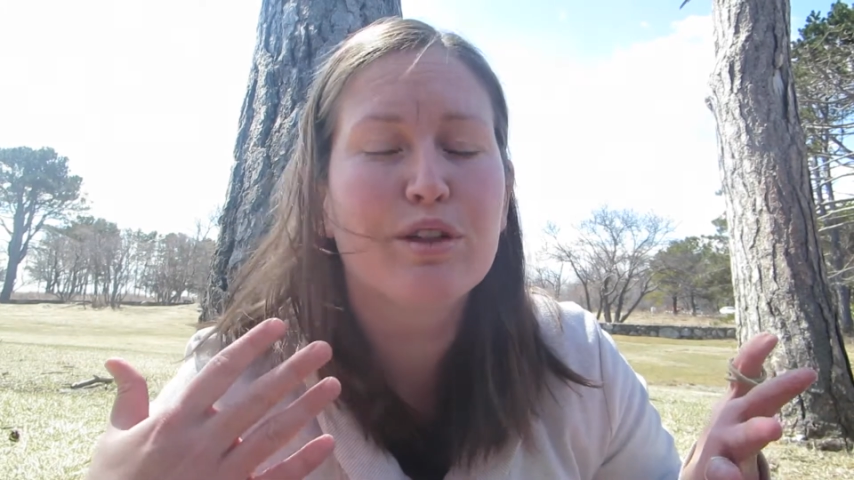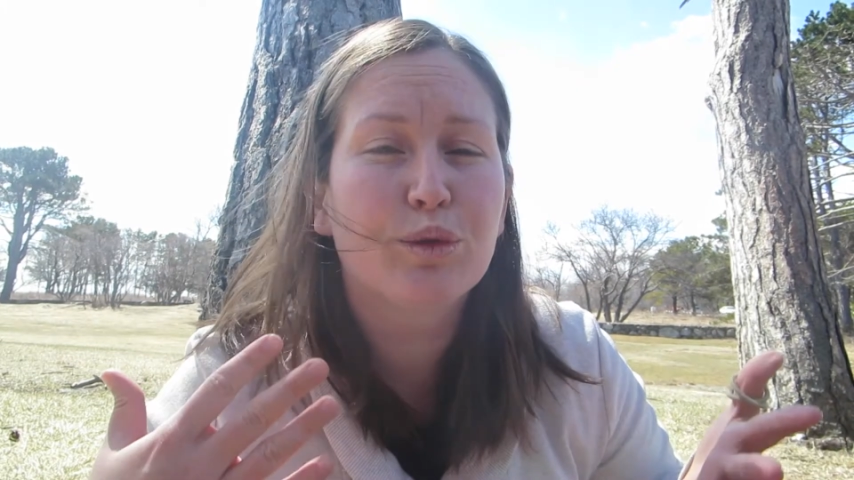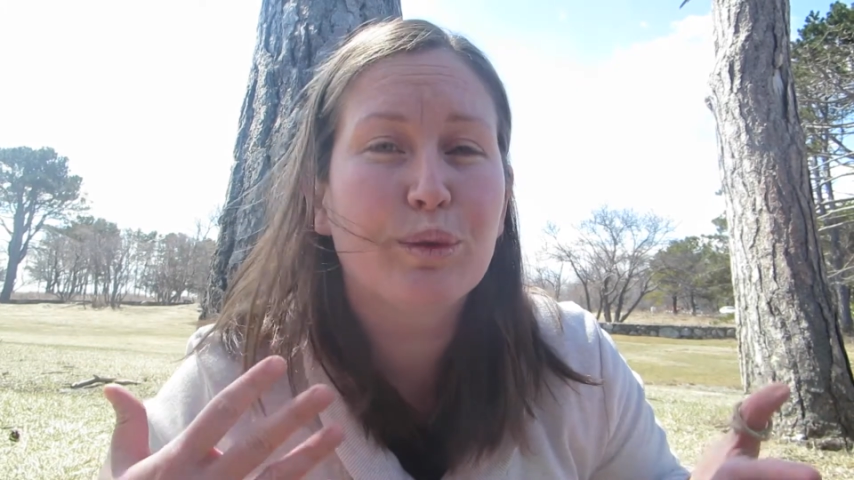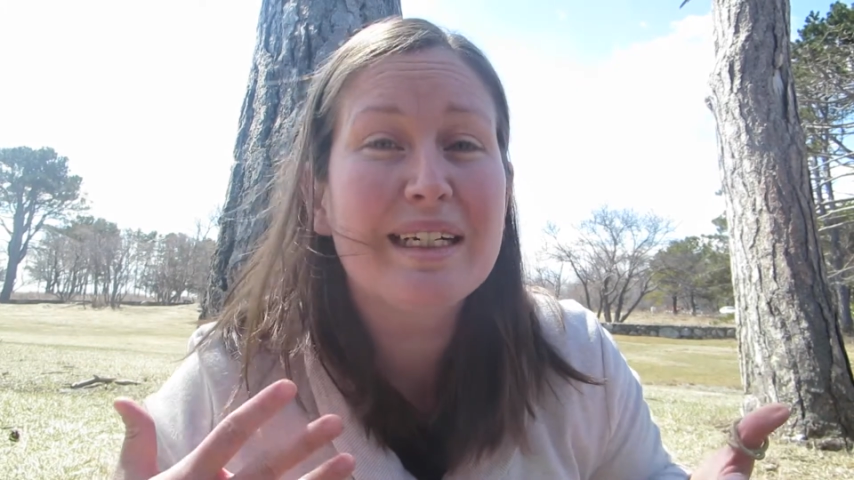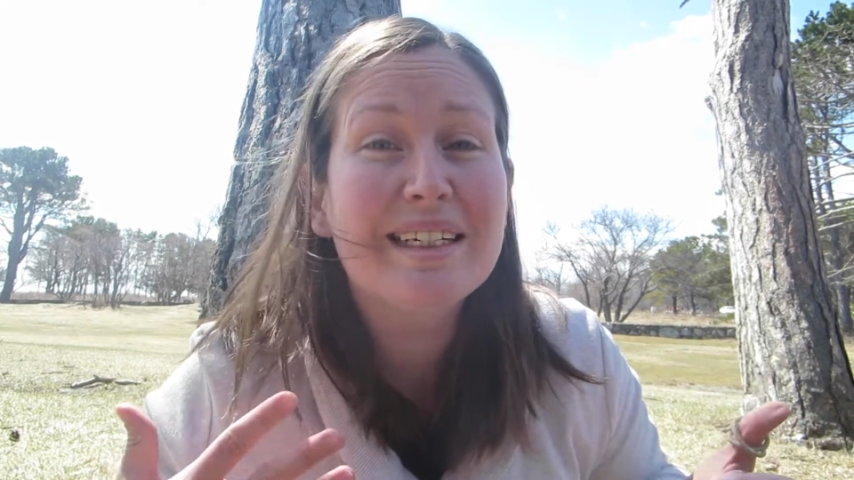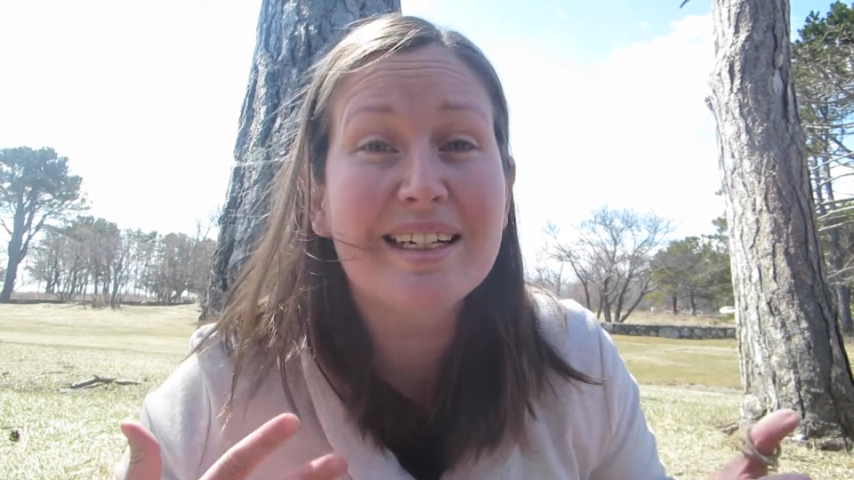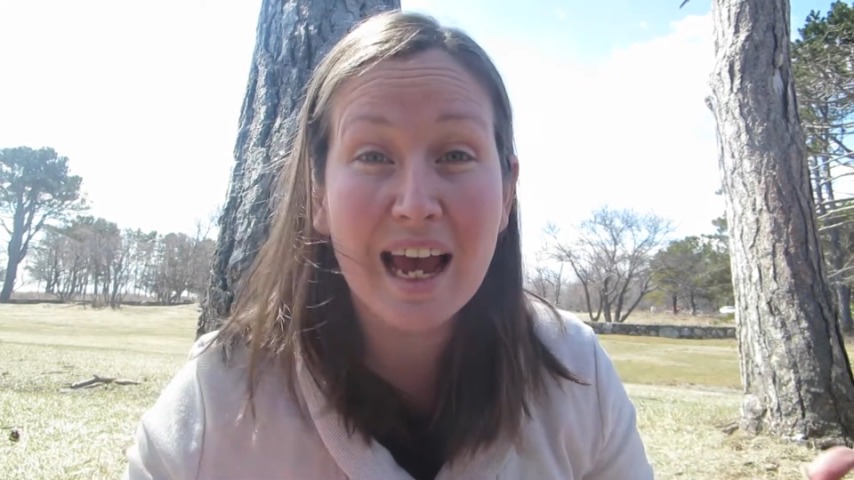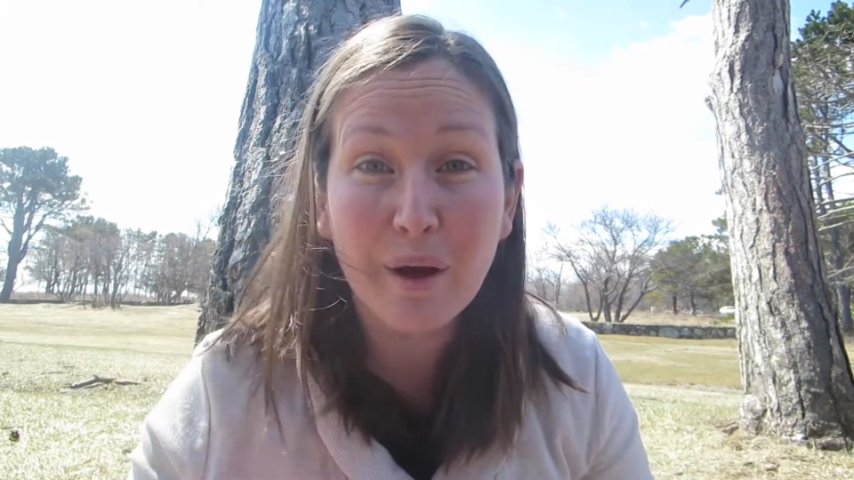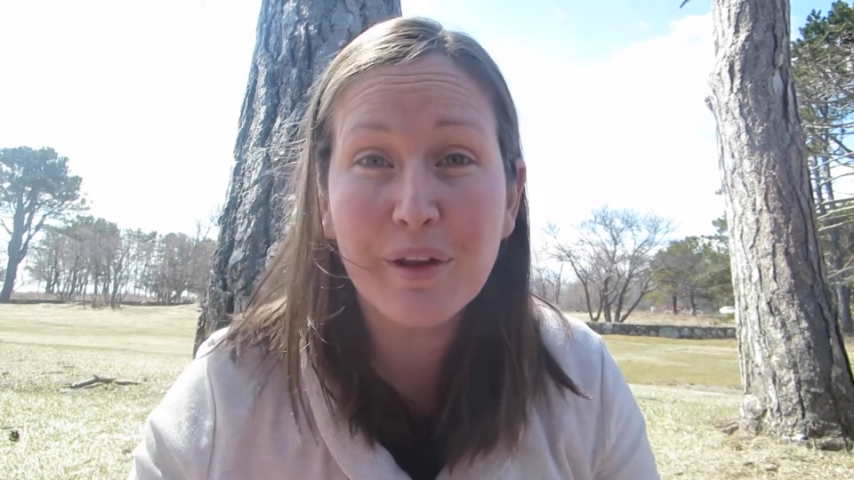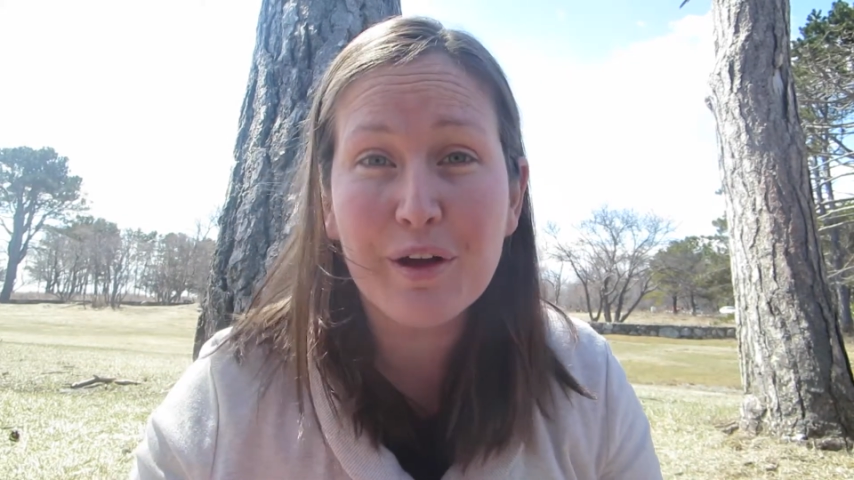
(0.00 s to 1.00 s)
to
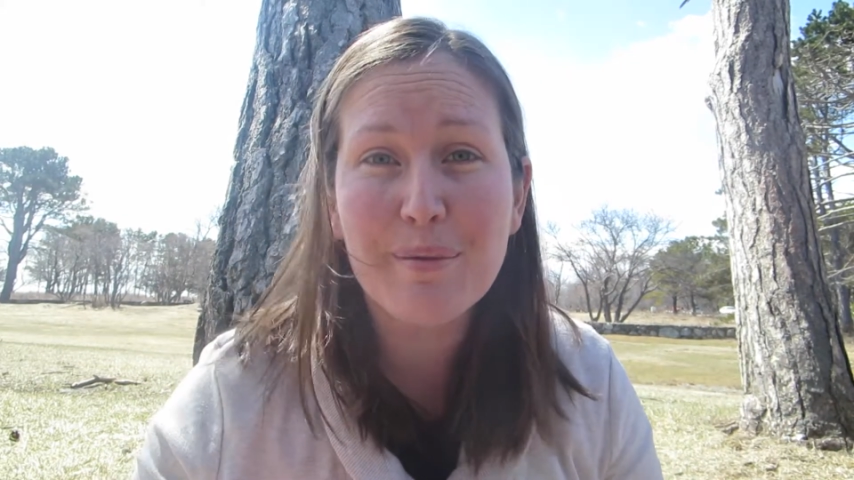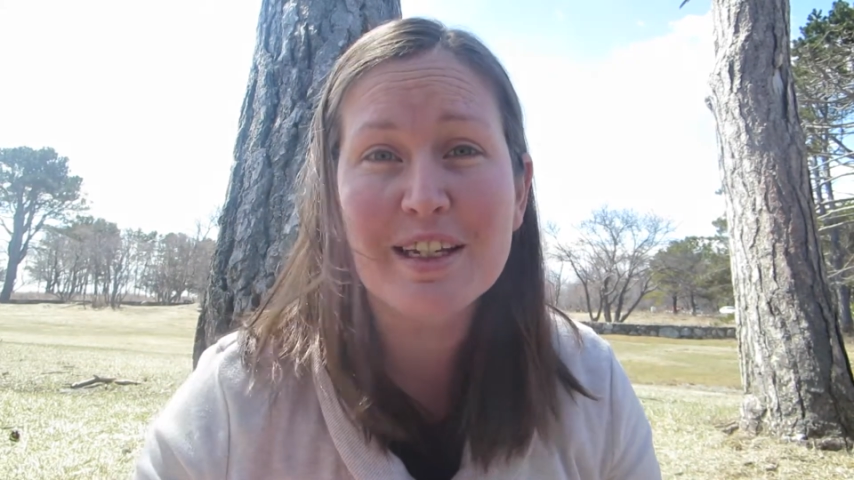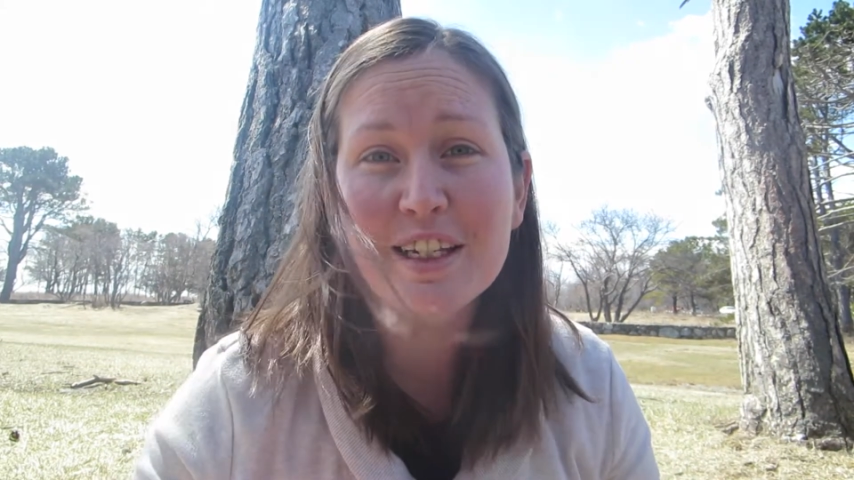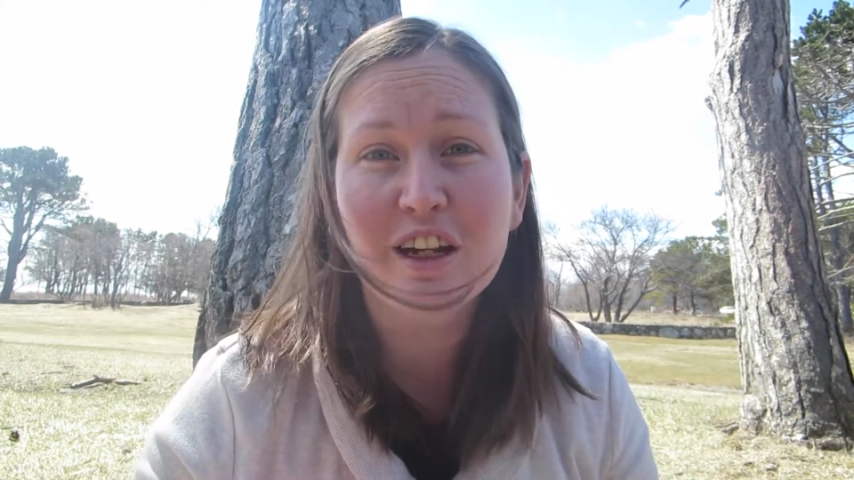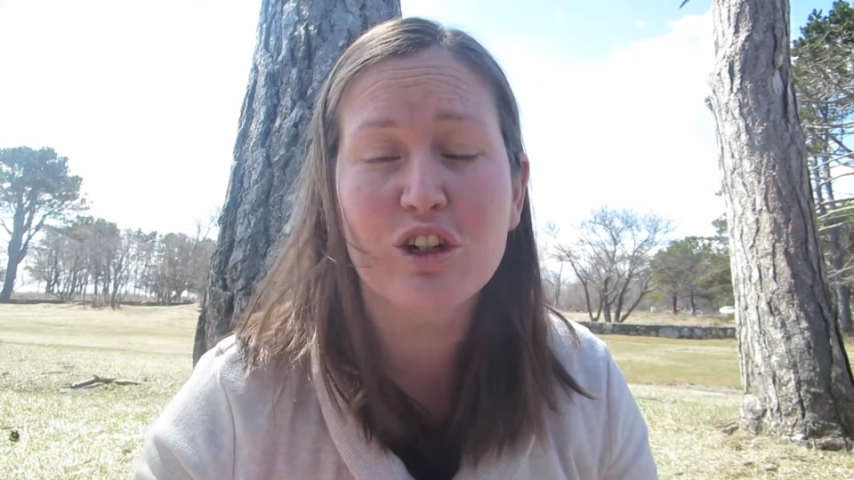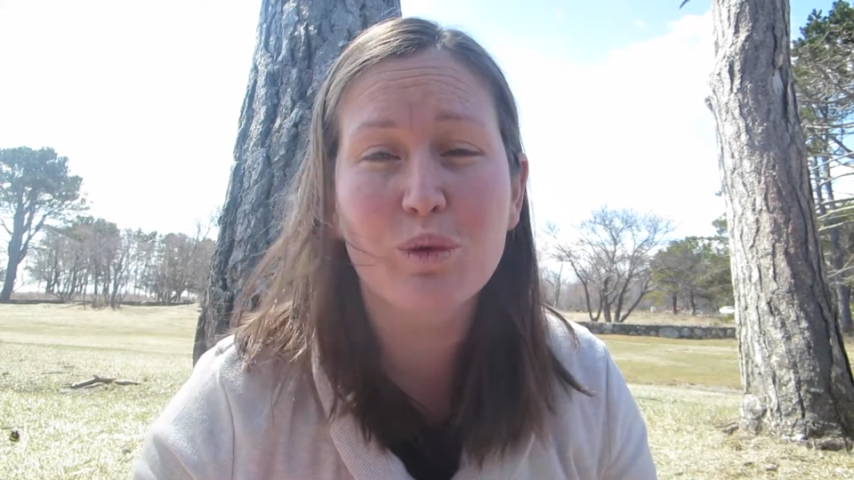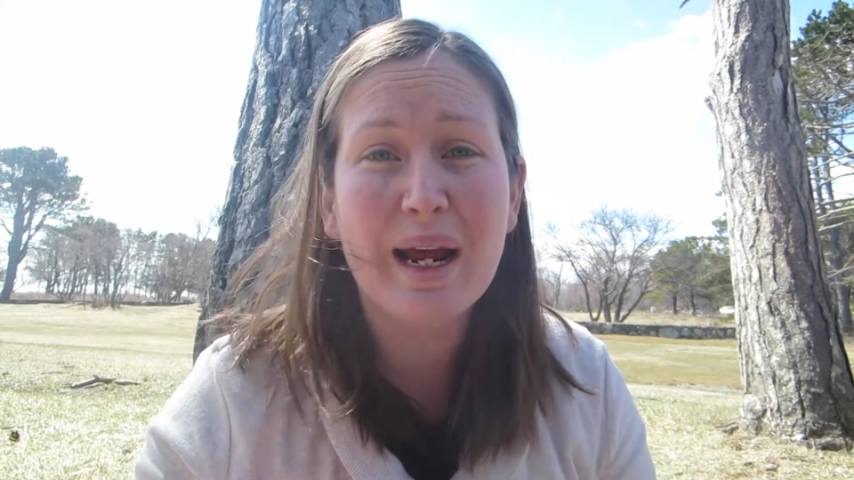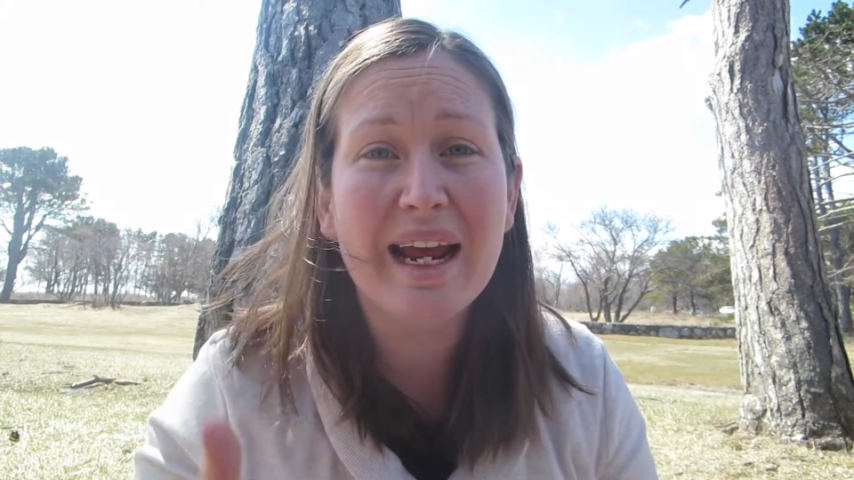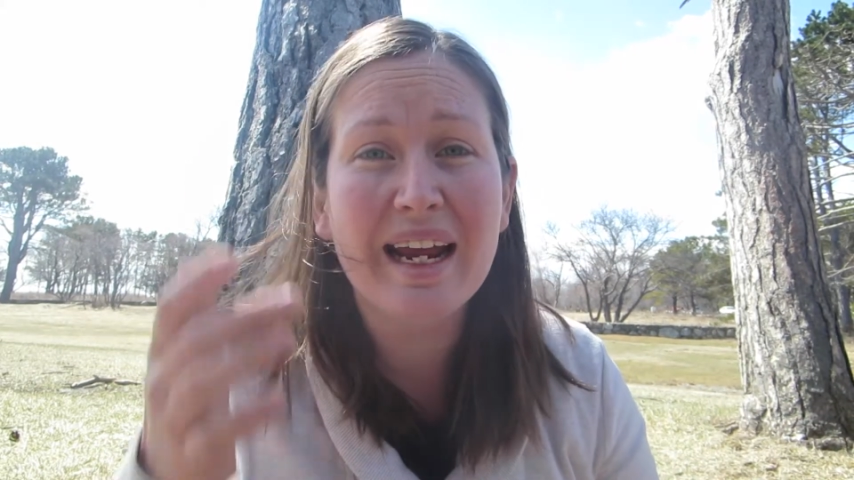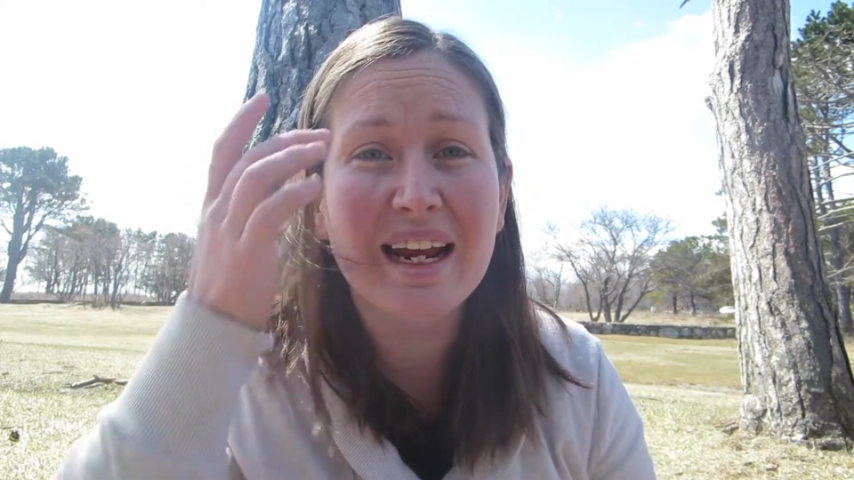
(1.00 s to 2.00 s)
retell them in such a
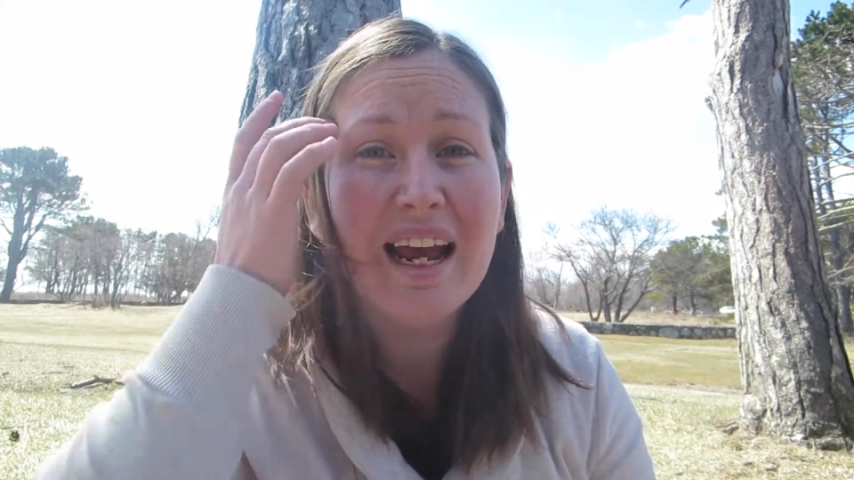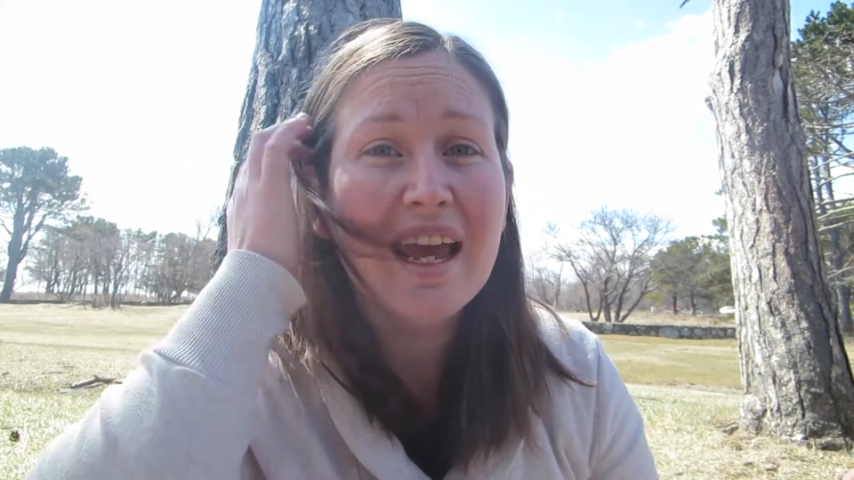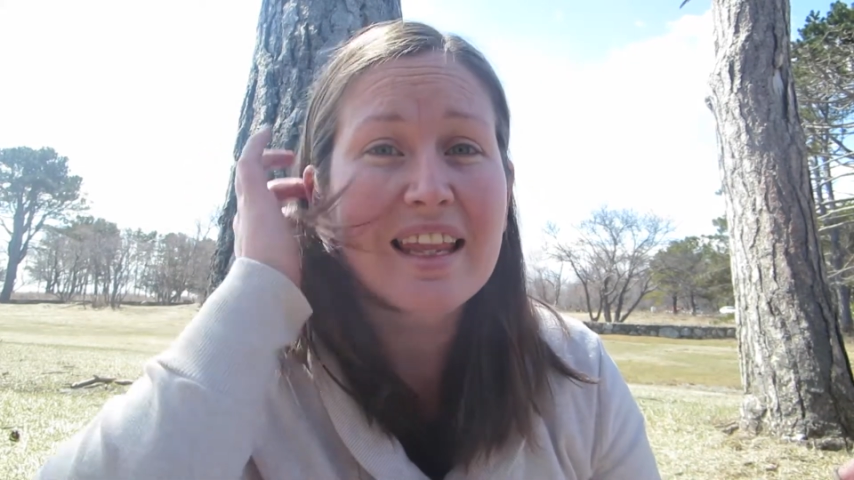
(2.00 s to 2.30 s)
way